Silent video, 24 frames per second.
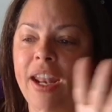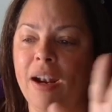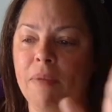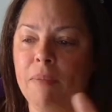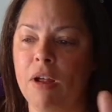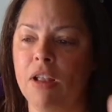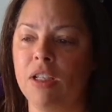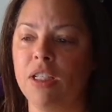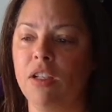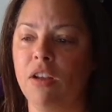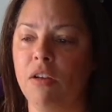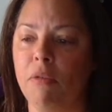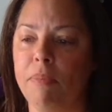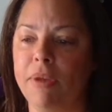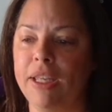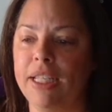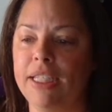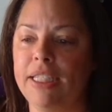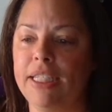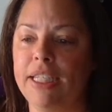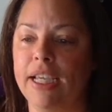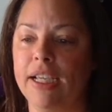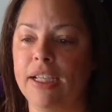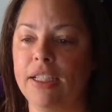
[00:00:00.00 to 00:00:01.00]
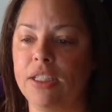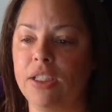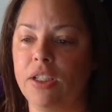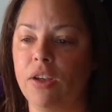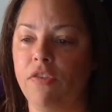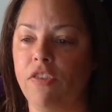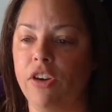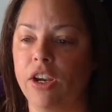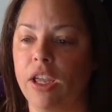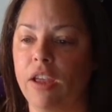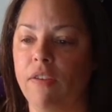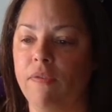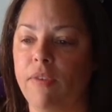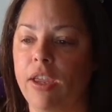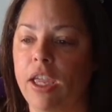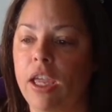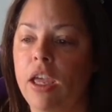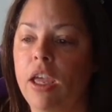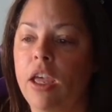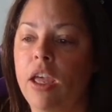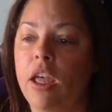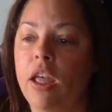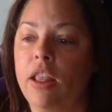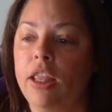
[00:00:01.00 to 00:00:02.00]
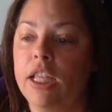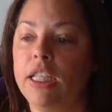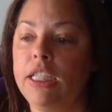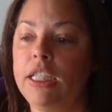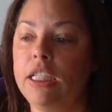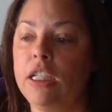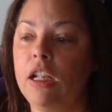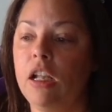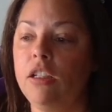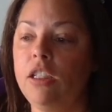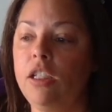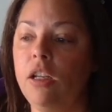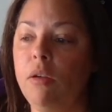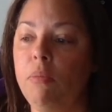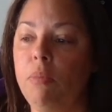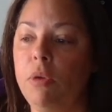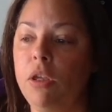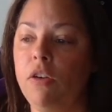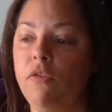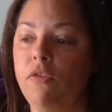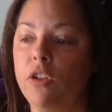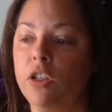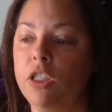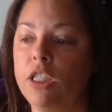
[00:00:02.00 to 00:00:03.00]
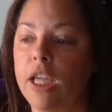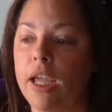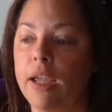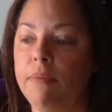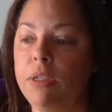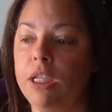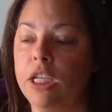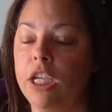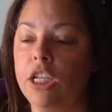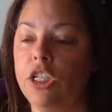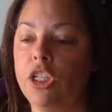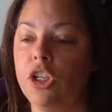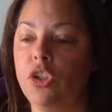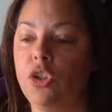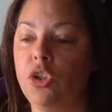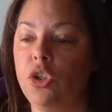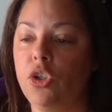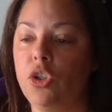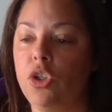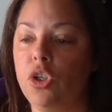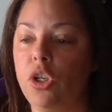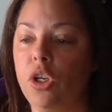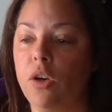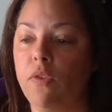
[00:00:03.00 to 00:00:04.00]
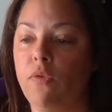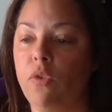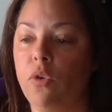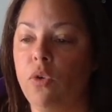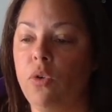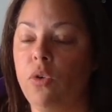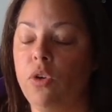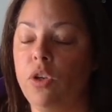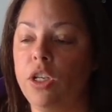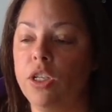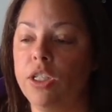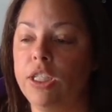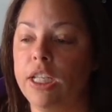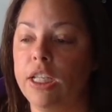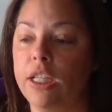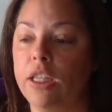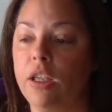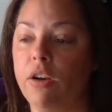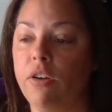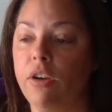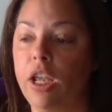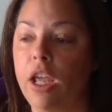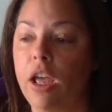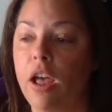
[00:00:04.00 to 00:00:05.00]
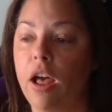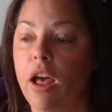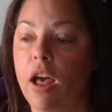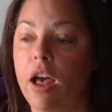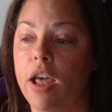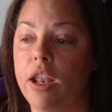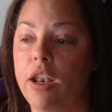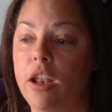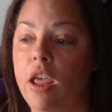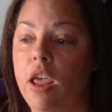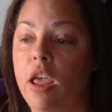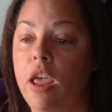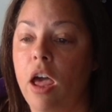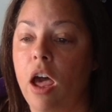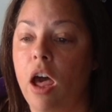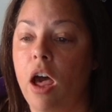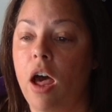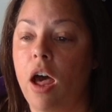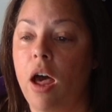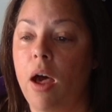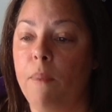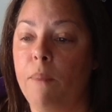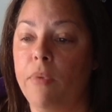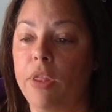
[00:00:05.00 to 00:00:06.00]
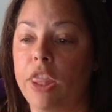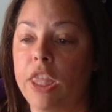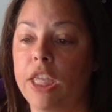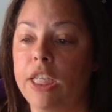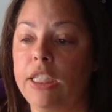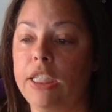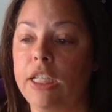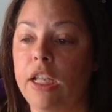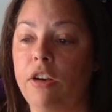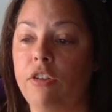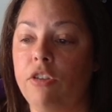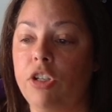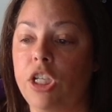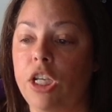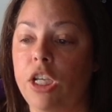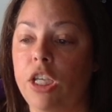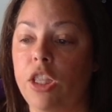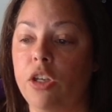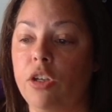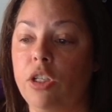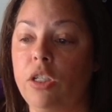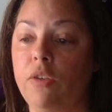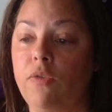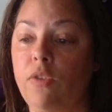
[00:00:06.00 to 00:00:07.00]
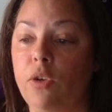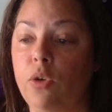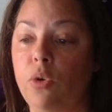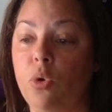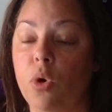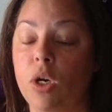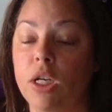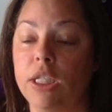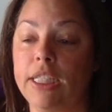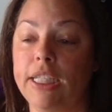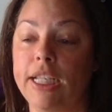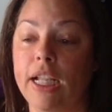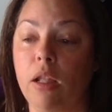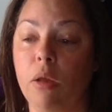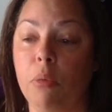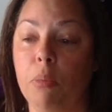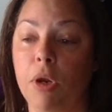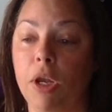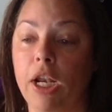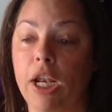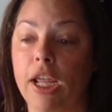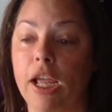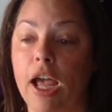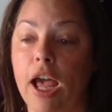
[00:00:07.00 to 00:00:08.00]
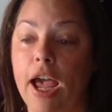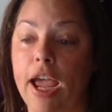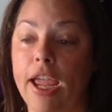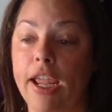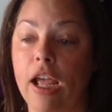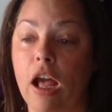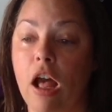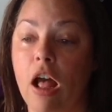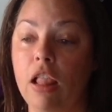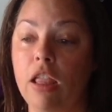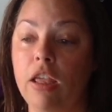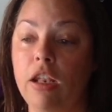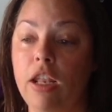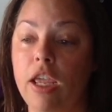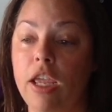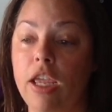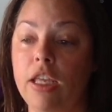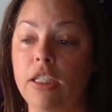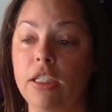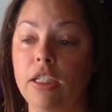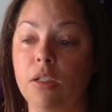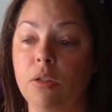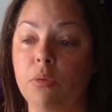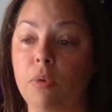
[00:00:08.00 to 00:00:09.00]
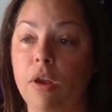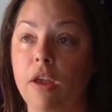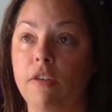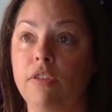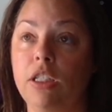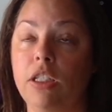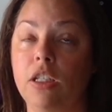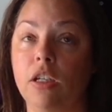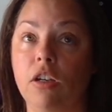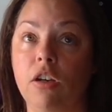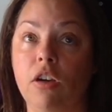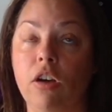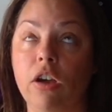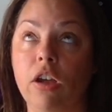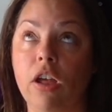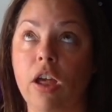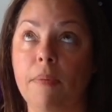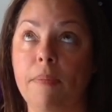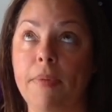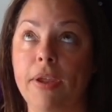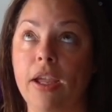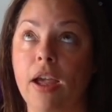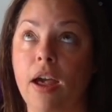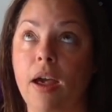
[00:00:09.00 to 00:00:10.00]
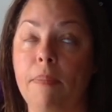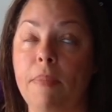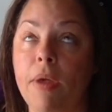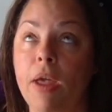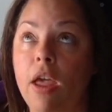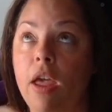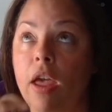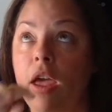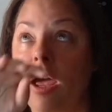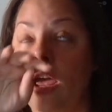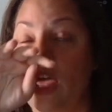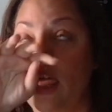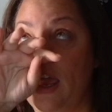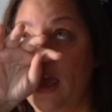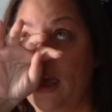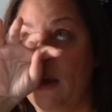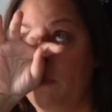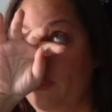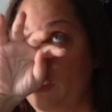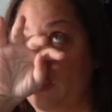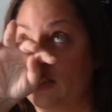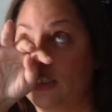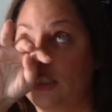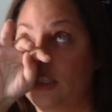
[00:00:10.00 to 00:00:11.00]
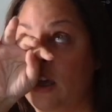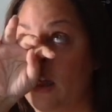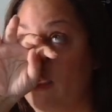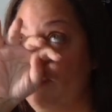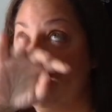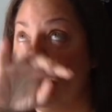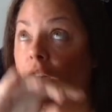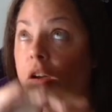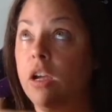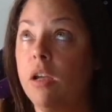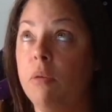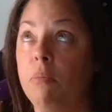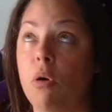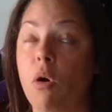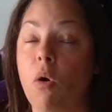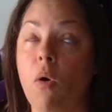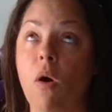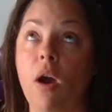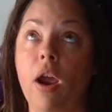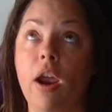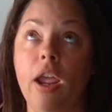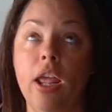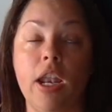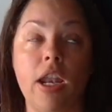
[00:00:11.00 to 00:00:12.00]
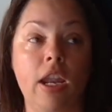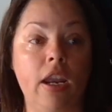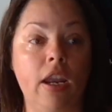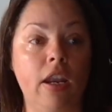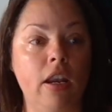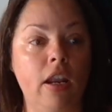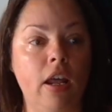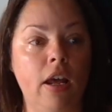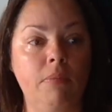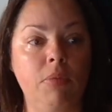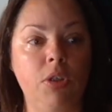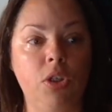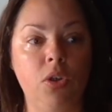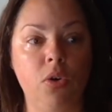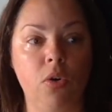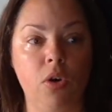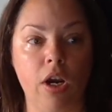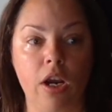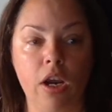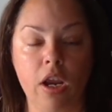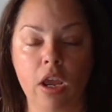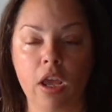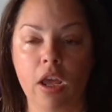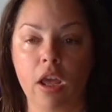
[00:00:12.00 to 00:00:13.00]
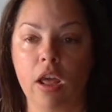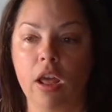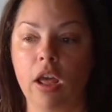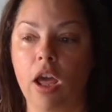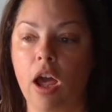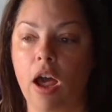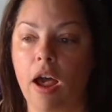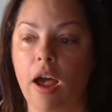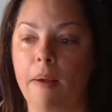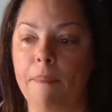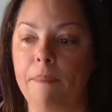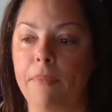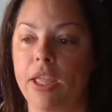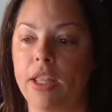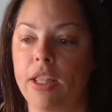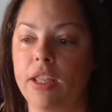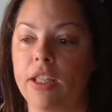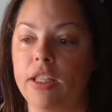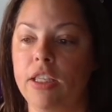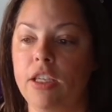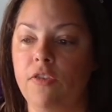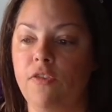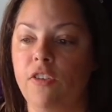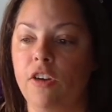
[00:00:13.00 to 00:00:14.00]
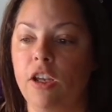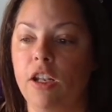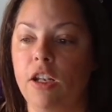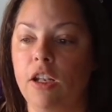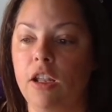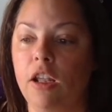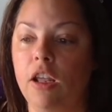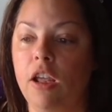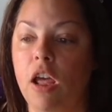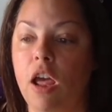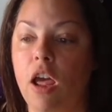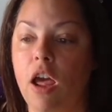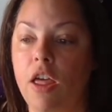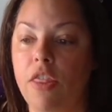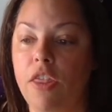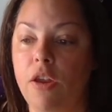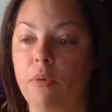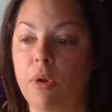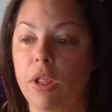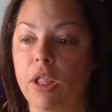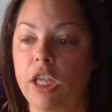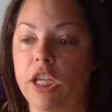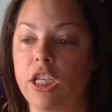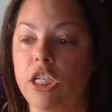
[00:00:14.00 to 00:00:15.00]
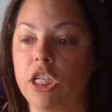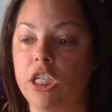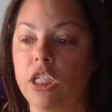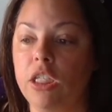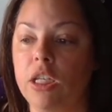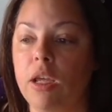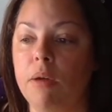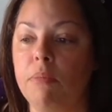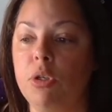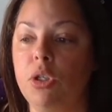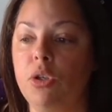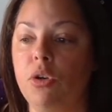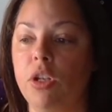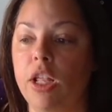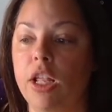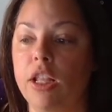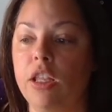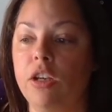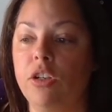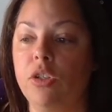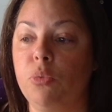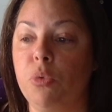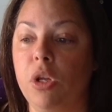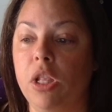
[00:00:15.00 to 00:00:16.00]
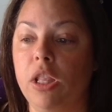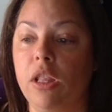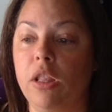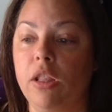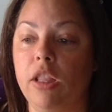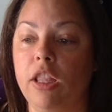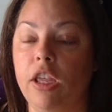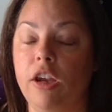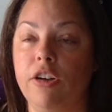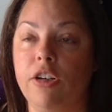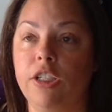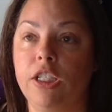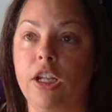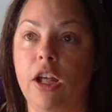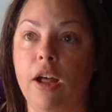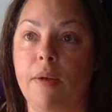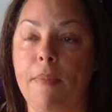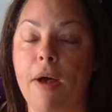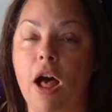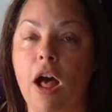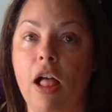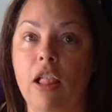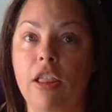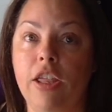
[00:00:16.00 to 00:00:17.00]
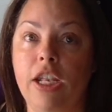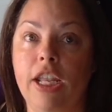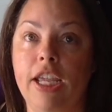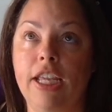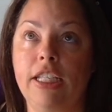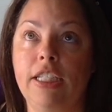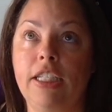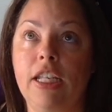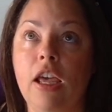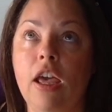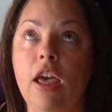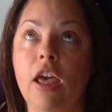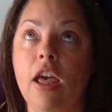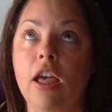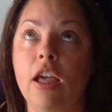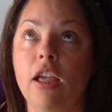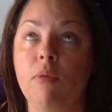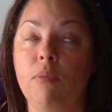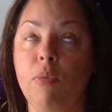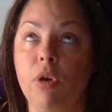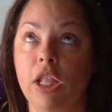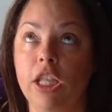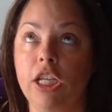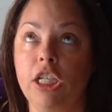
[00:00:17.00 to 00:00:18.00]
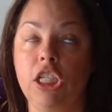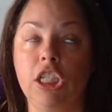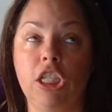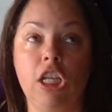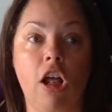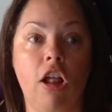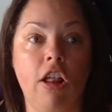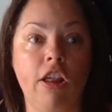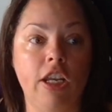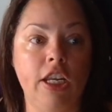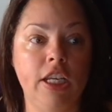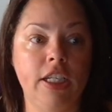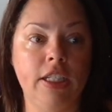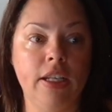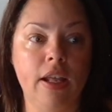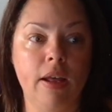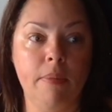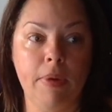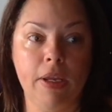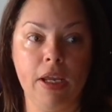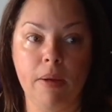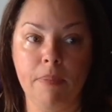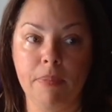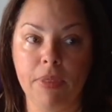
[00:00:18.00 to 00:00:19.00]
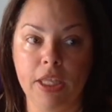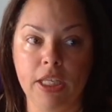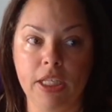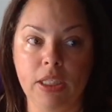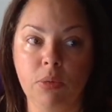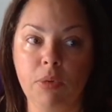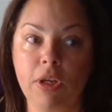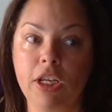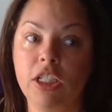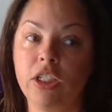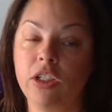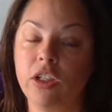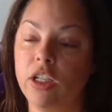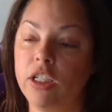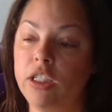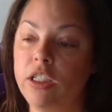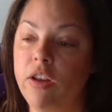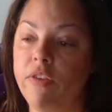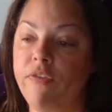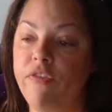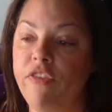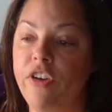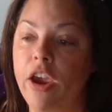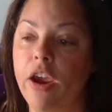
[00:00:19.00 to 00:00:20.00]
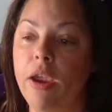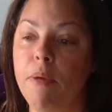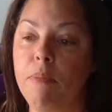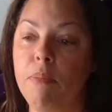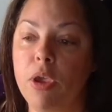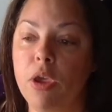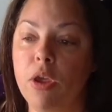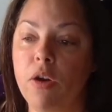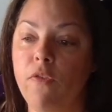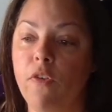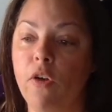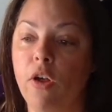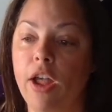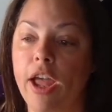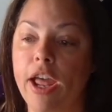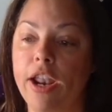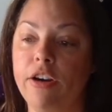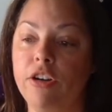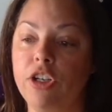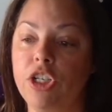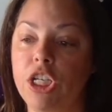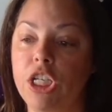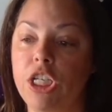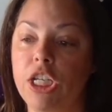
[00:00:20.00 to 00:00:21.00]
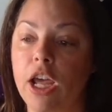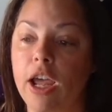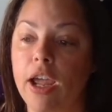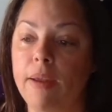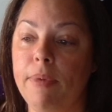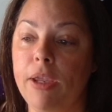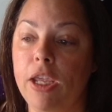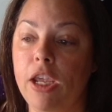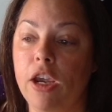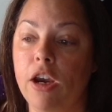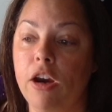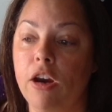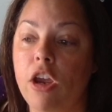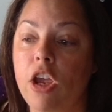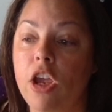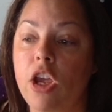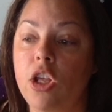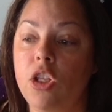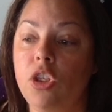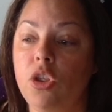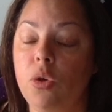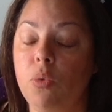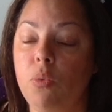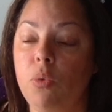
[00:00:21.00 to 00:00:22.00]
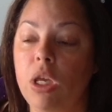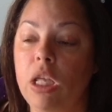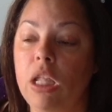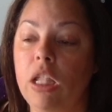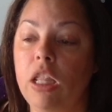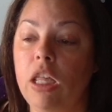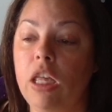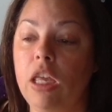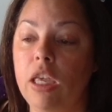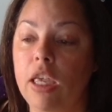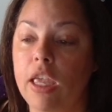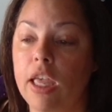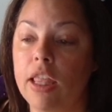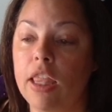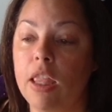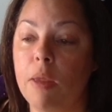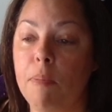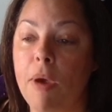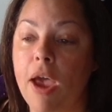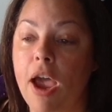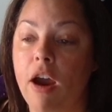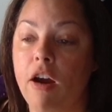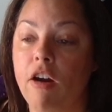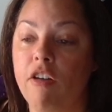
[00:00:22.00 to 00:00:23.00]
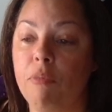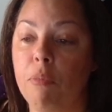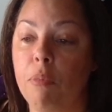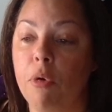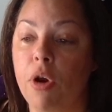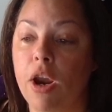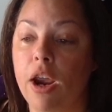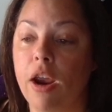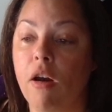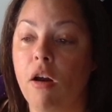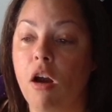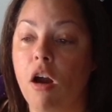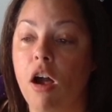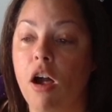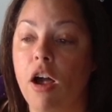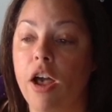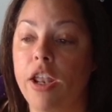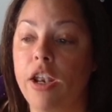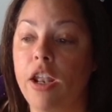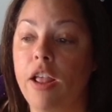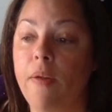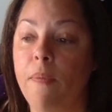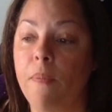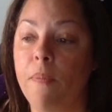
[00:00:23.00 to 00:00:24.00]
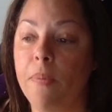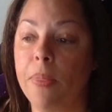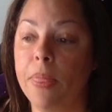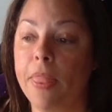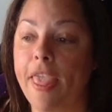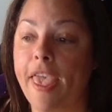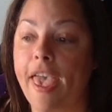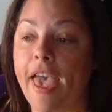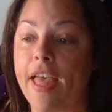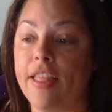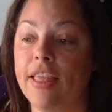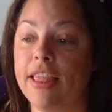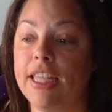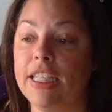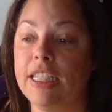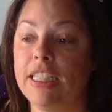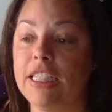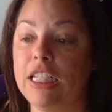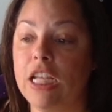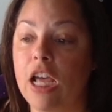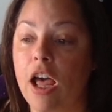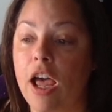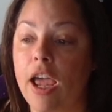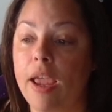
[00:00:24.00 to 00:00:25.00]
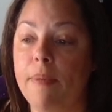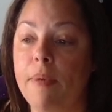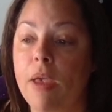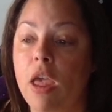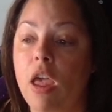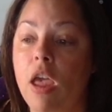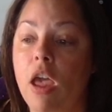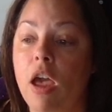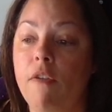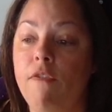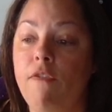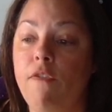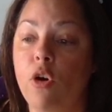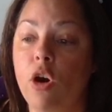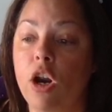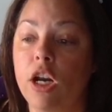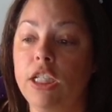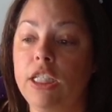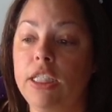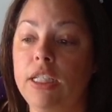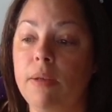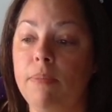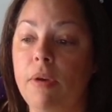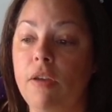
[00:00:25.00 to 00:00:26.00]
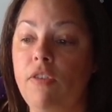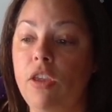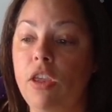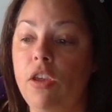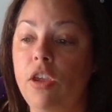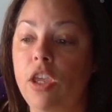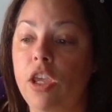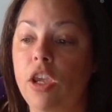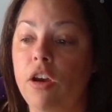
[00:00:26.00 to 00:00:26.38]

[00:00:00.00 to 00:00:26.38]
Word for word: And I'm also a bit sick, so forgive me. This is also a beautiful time to get your juju, your voodoo, and your santeria on um, with this energy. Those of you who are celebrating high holidays, because we have Sukkot coming up, and we also have Yom Kippur, and then I'm sure um, in the different other religions, I'm sure that there's there's um, holidays, religious holidays coming up this week. So this is a very beautiful energy time here to really get the power of prayer on at this time. For some of you